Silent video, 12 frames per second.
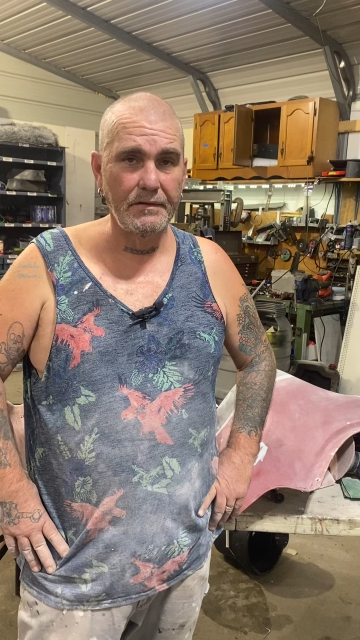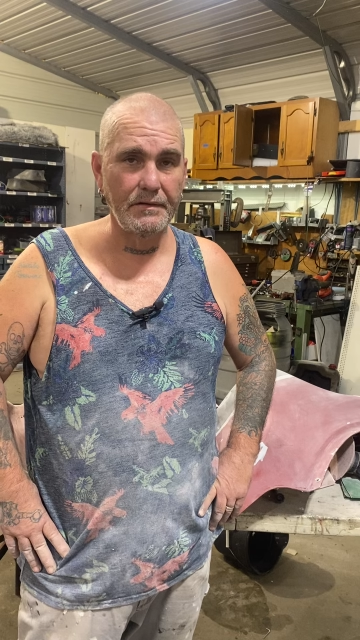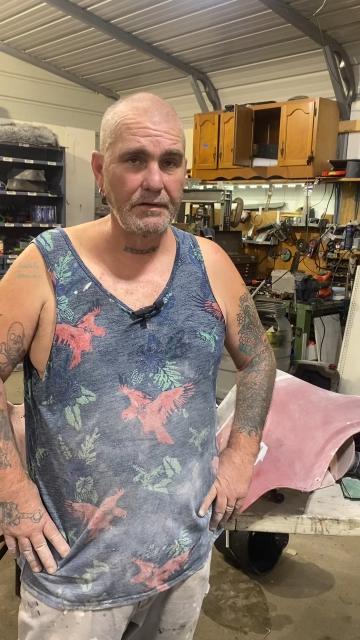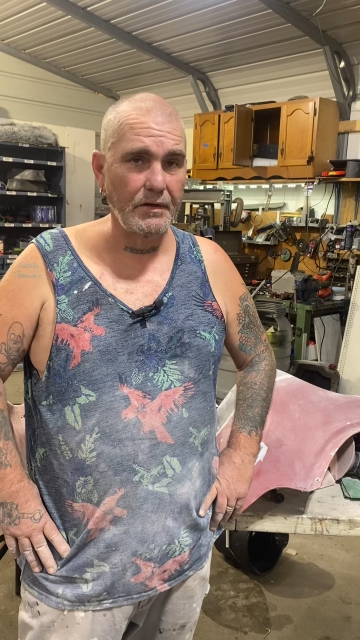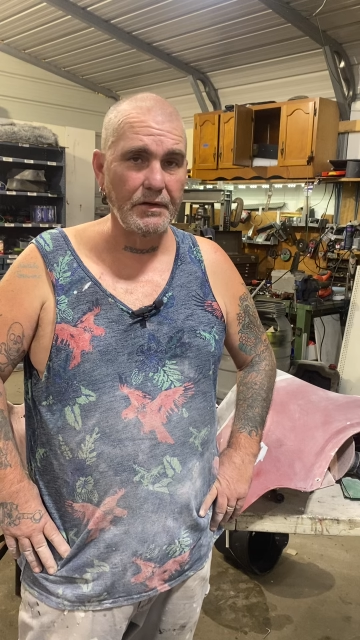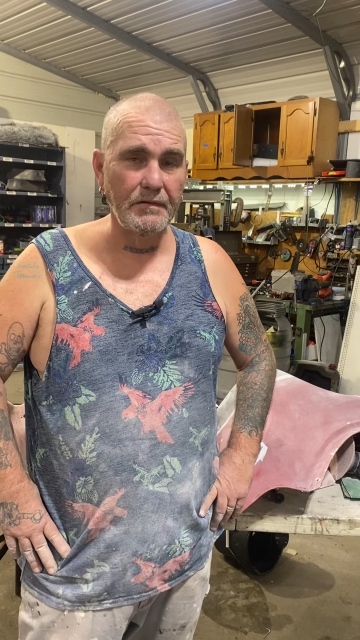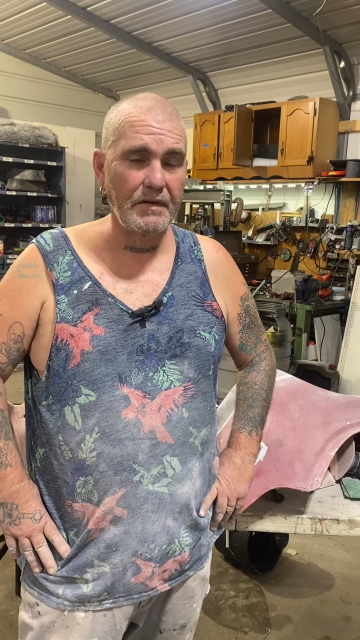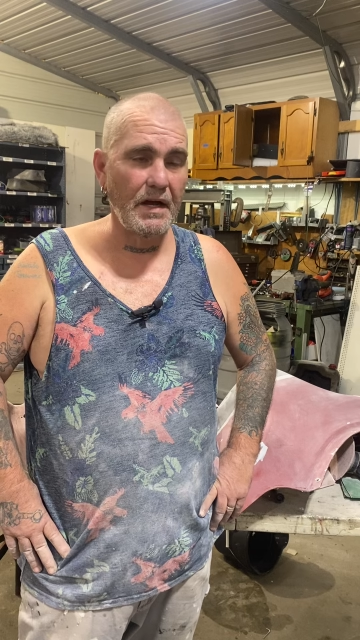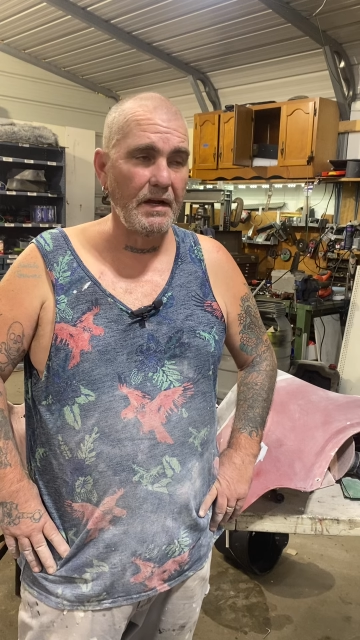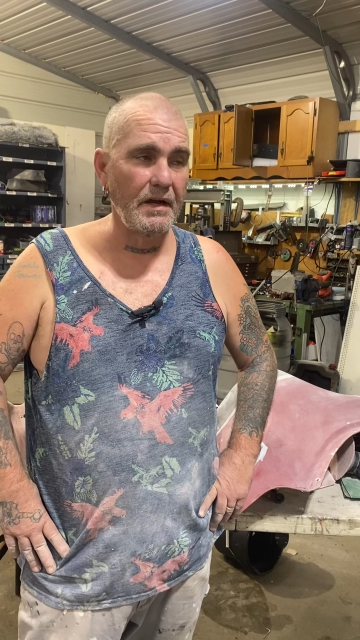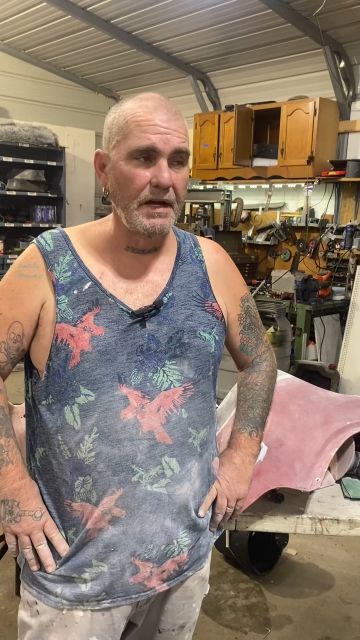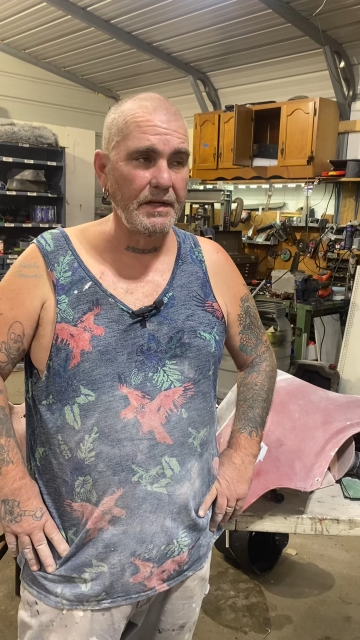You don't even got to
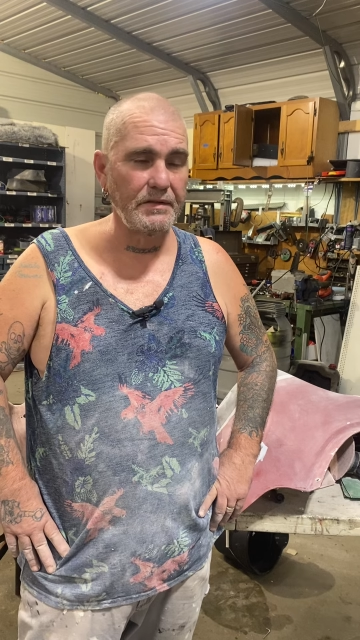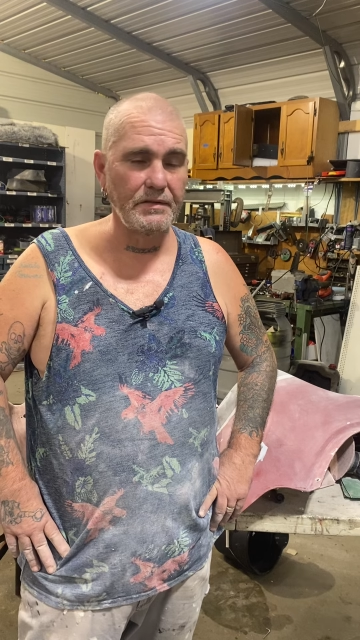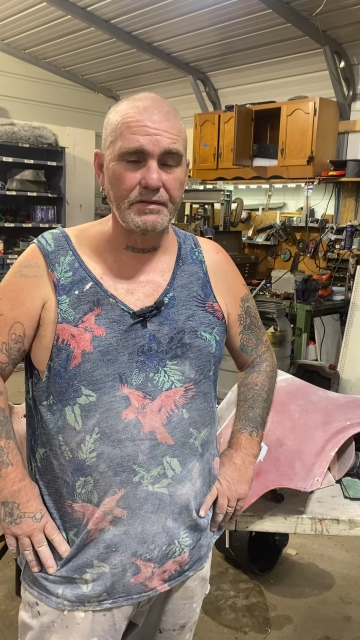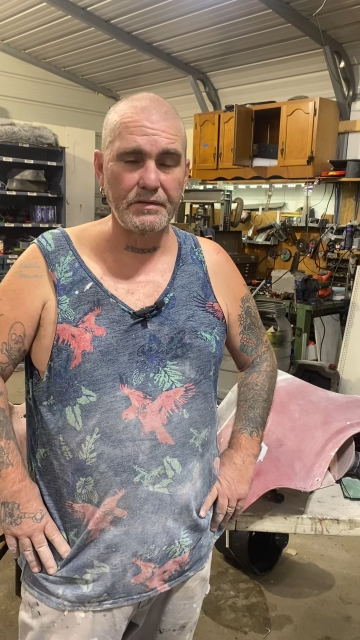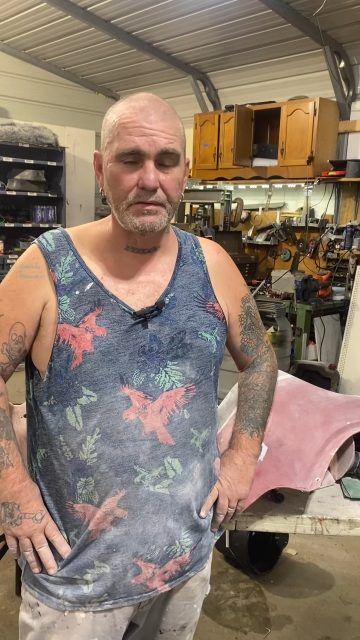like, just a